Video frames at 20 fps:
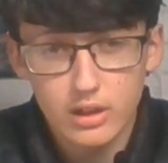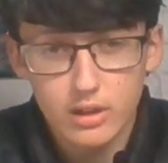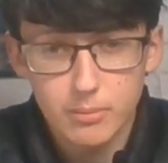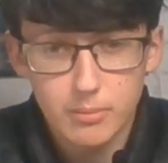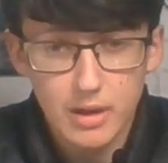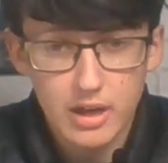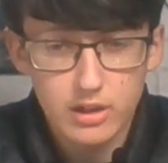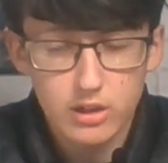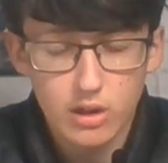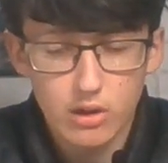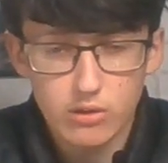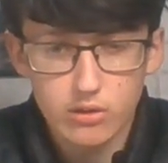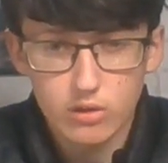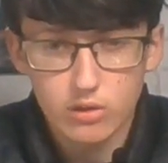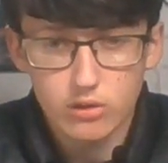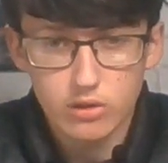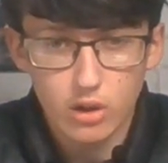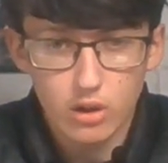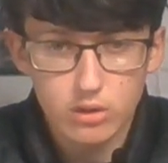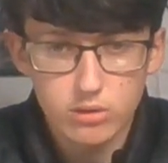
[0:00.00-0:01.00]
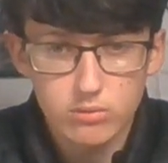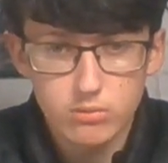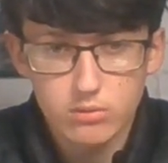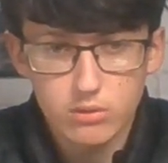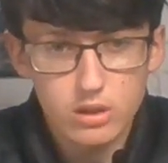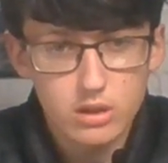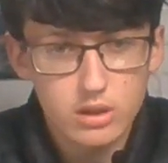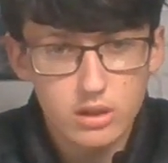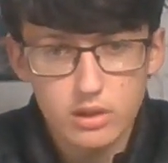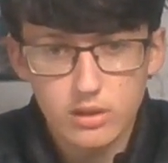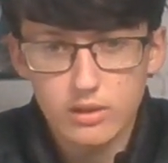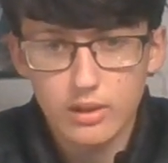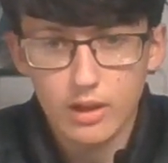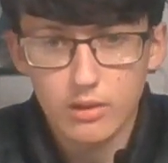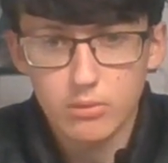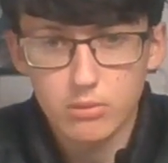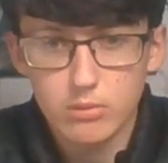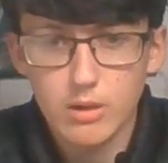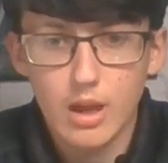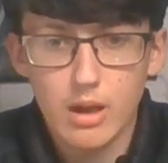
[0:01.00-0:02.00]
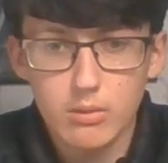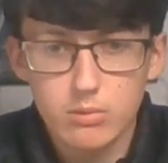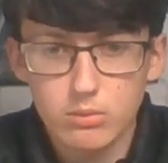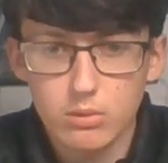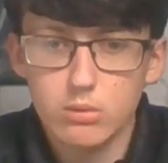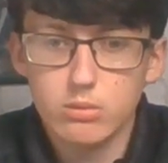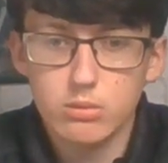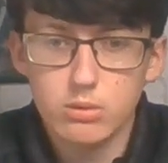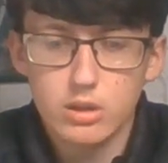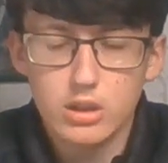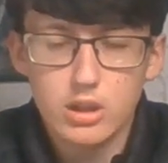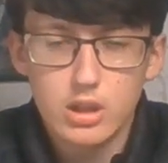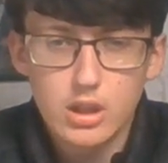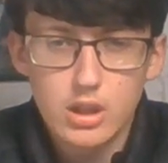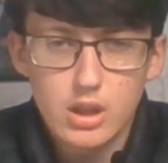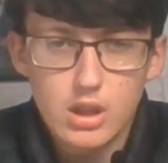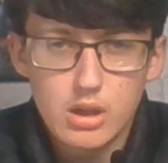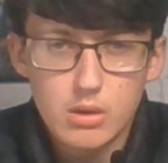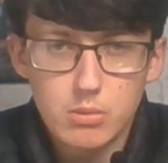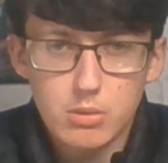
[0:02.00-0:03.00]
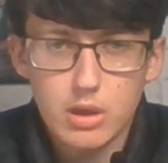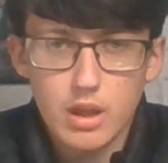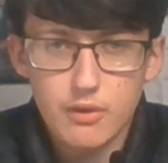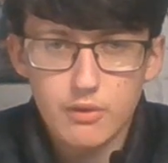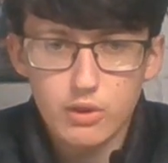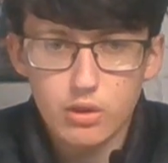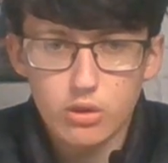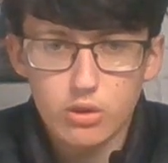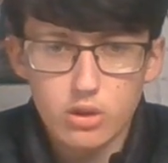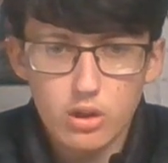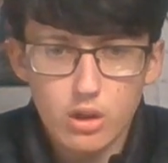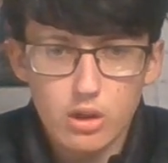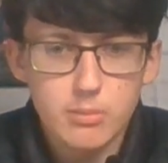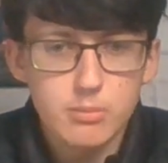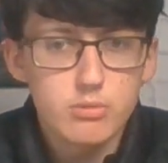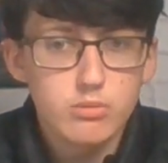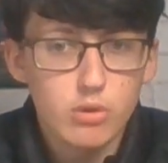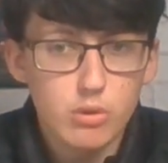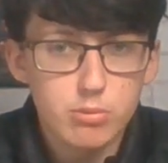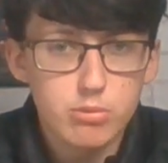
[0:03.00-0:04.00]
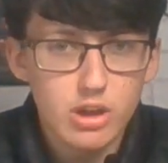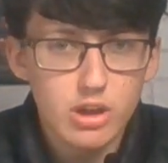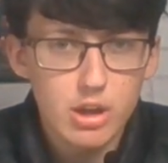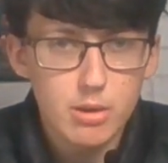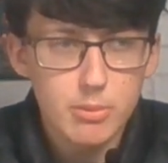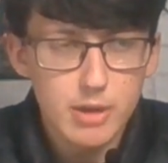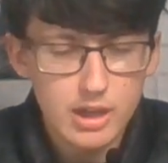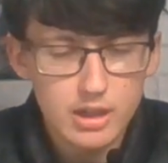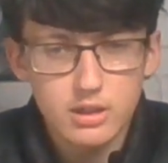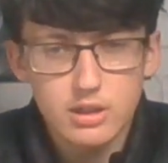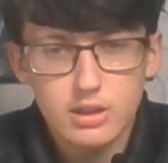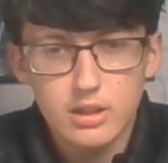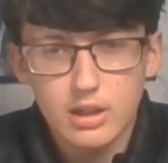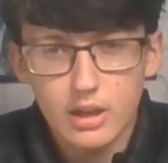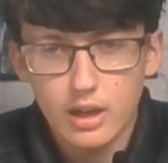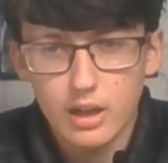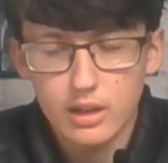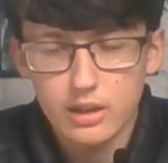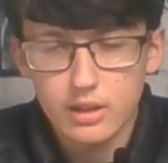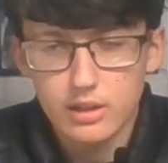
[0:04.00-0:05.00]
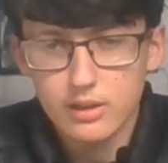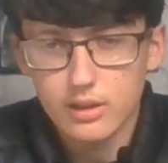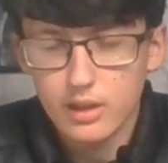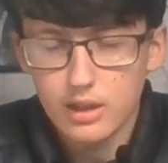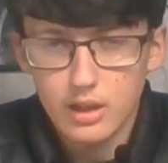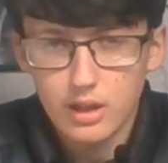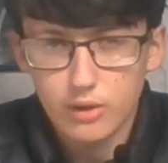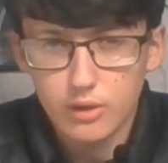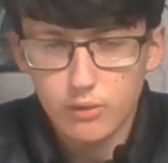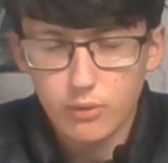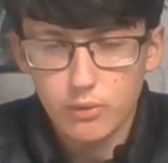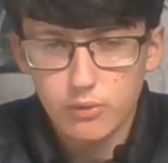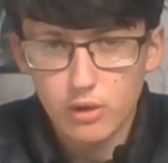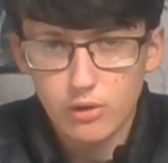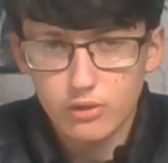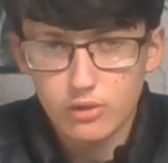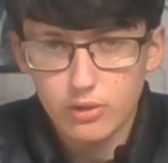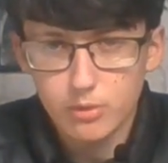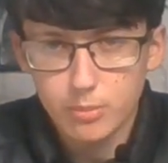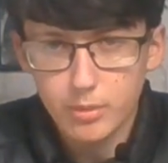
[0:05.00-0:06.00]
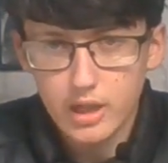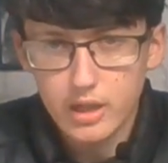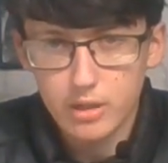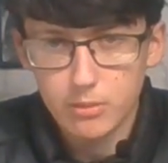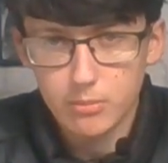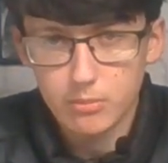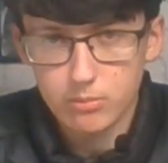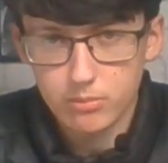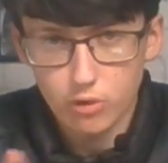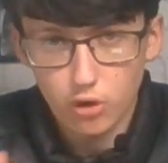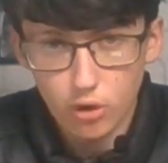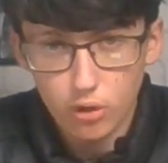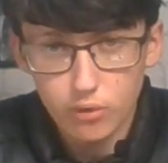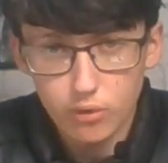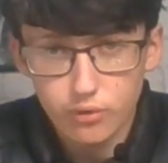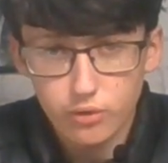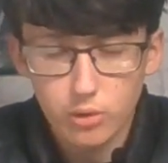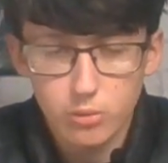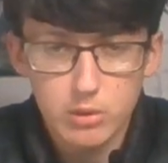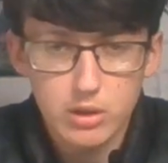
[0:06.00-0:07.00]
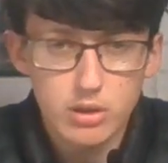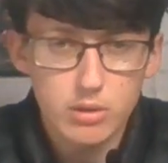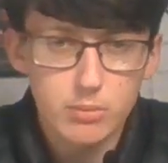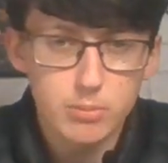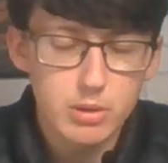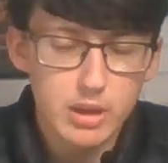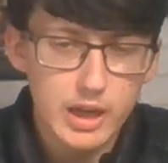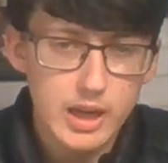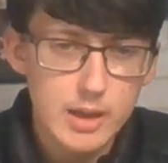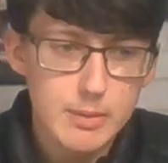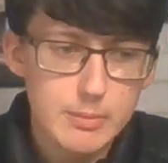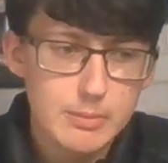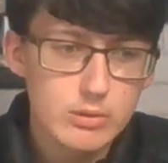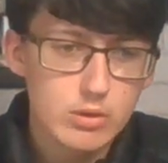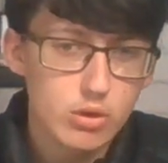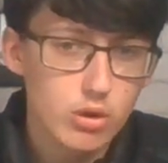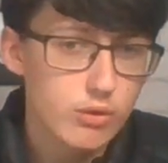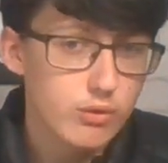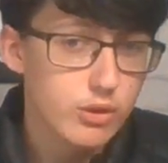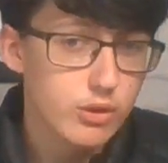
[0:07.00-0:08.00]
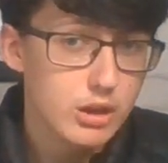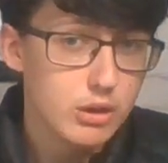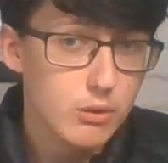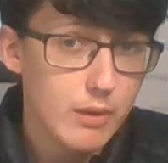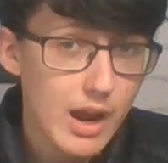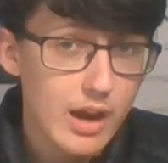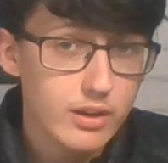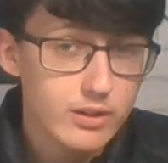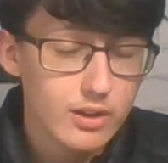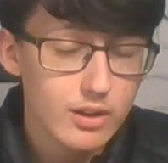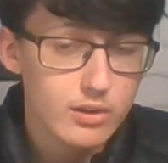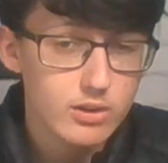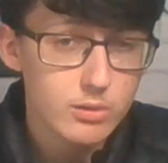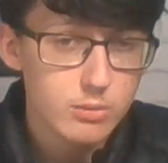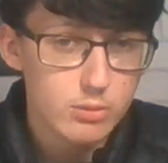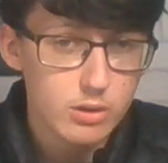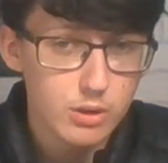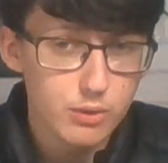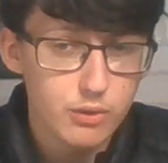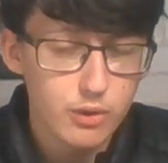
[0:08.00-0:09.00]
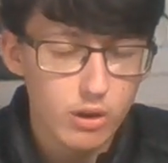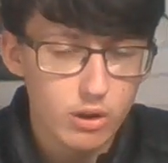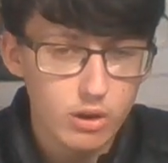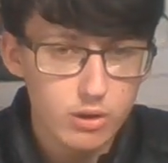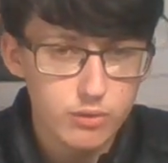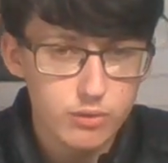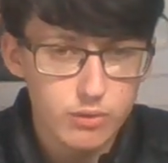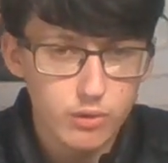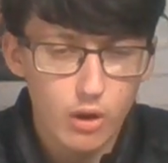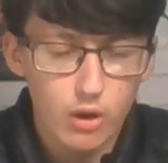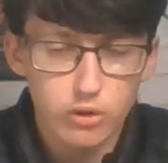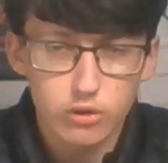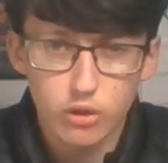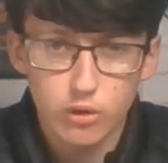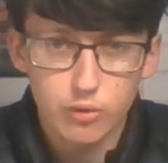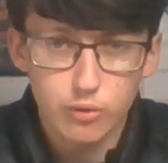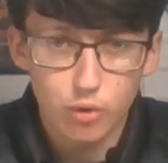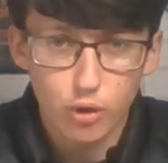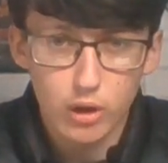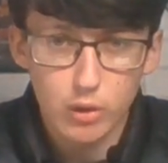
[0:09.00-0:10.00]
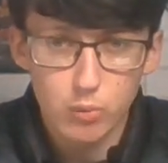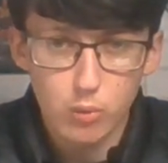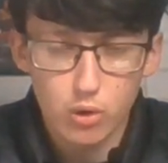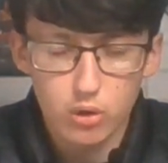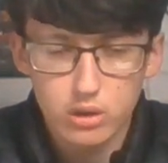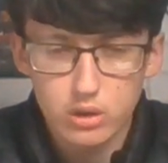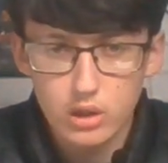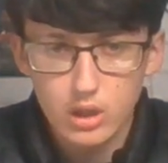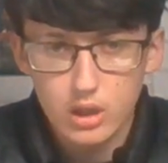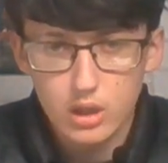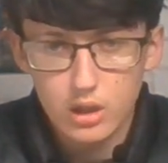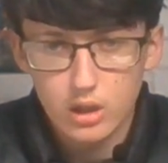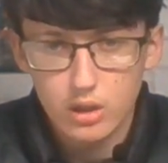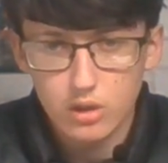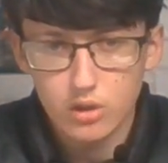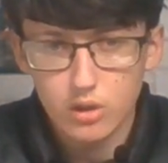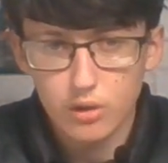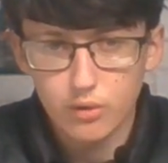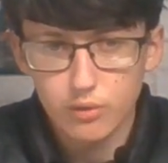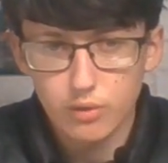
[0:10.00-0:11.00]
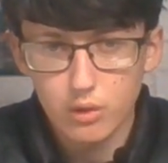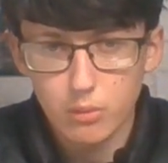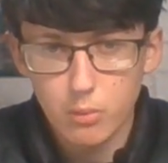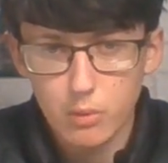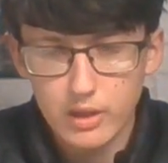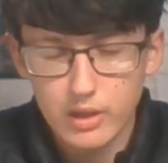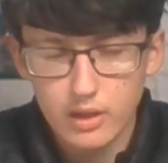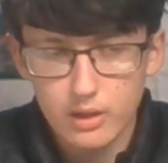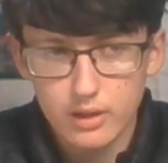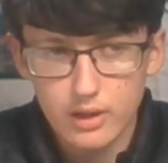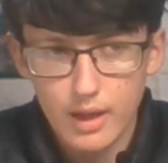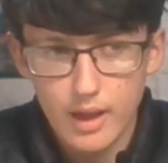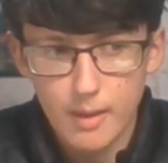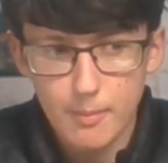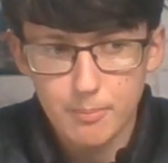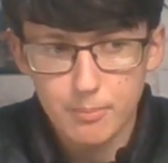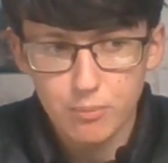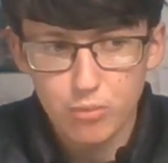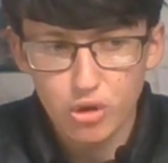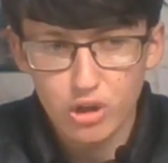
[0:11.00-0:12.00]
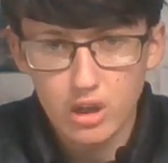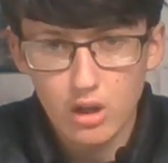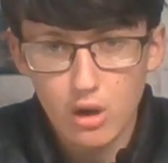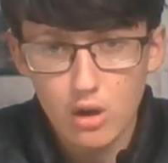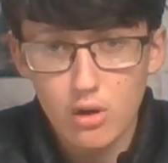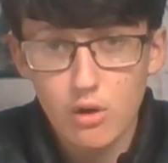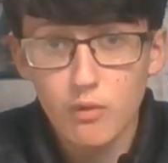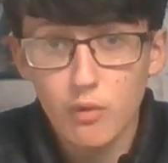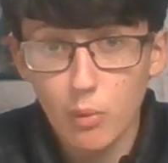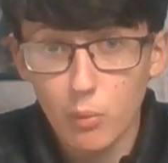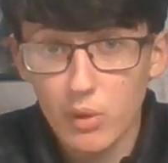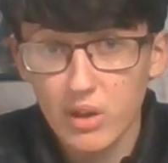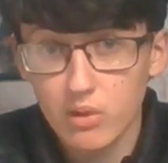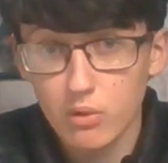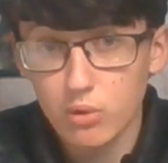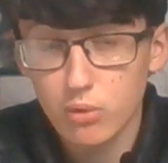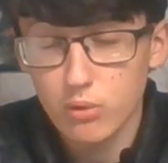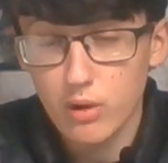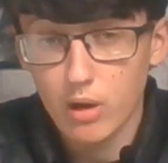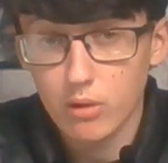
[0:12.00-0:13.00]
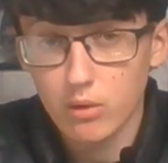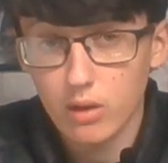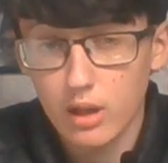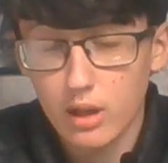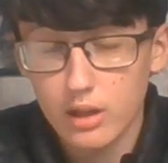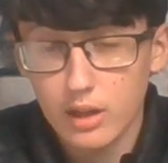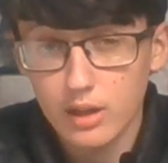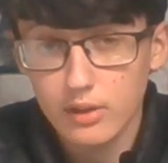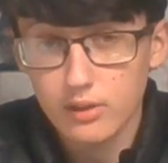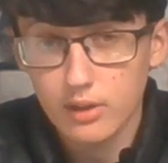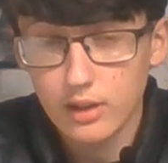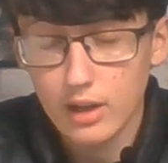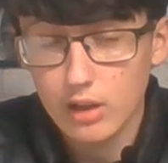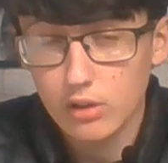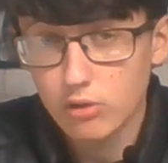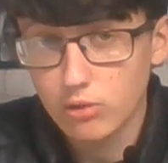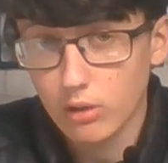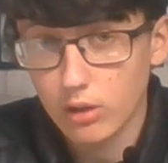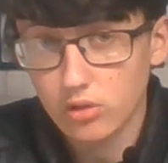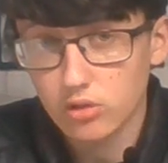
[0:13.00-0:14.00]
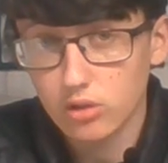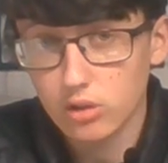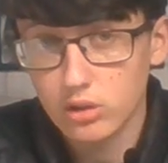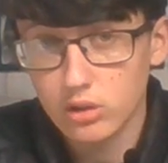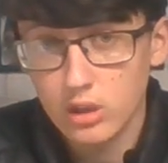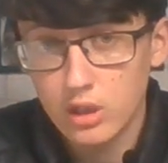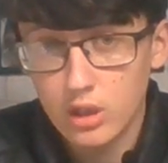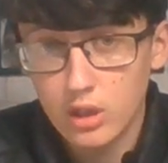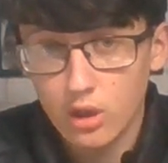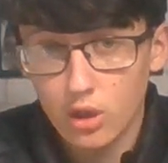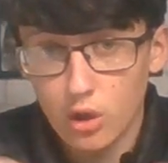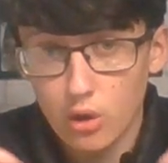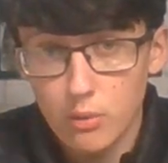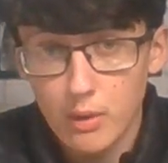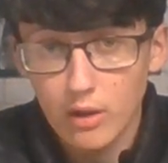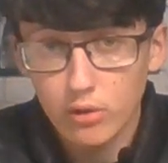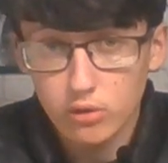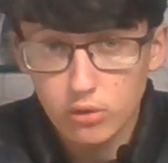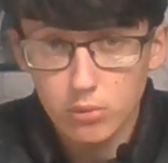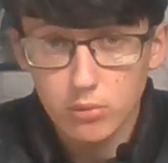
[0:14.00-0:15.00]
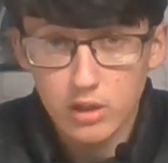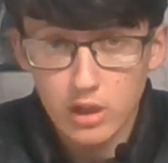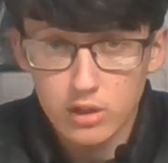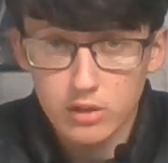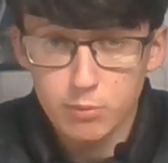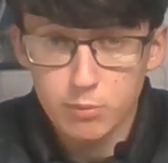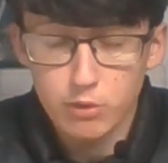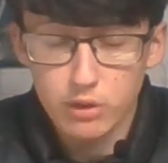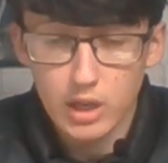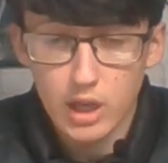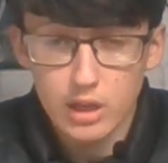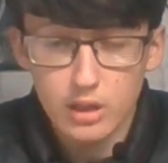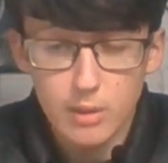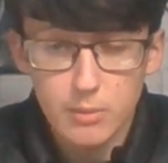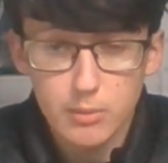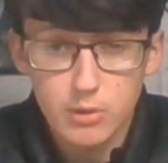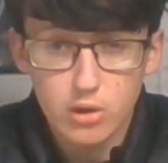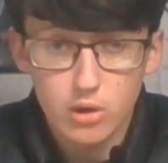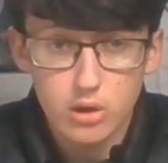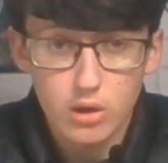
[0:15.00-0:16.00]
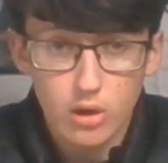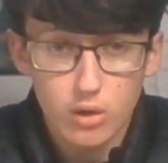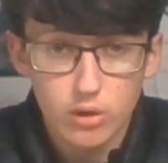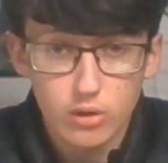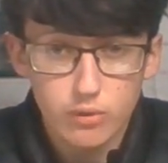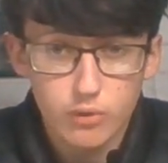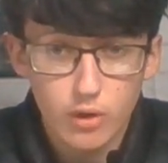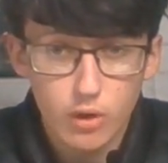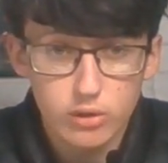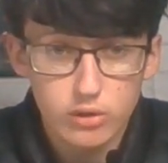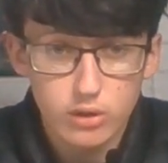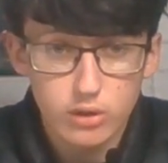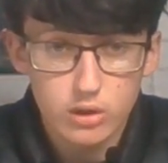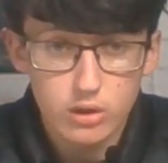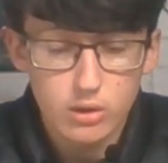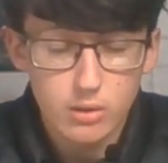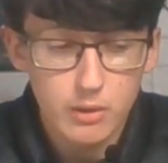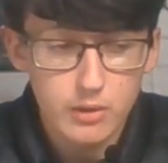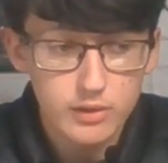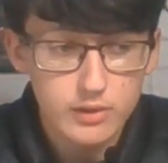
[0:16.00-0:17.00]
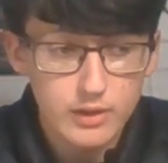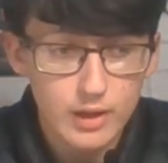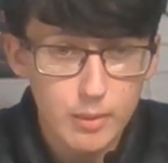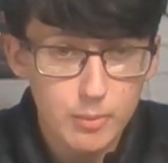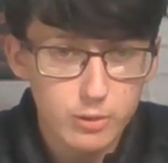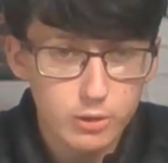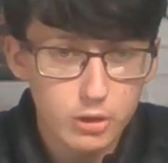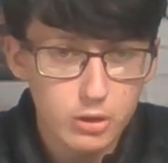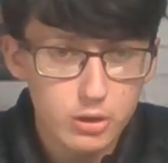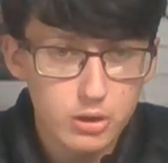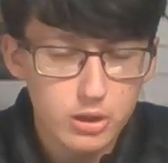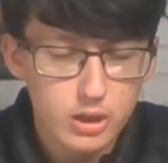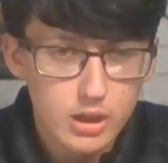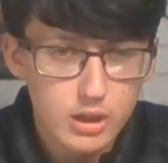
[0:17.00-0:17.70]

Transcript: Mark Hughes has gone and said, yeah, we'll have a look at him, we'll bring him in, and he's refused to play him. Hopefully we can play him, hopefully in the right system with a 4-2-3-1, and hopefully we can bring in another winger as well. And that's the next question: who else do we need to bring in? Let me know your thoughts in the comments down below.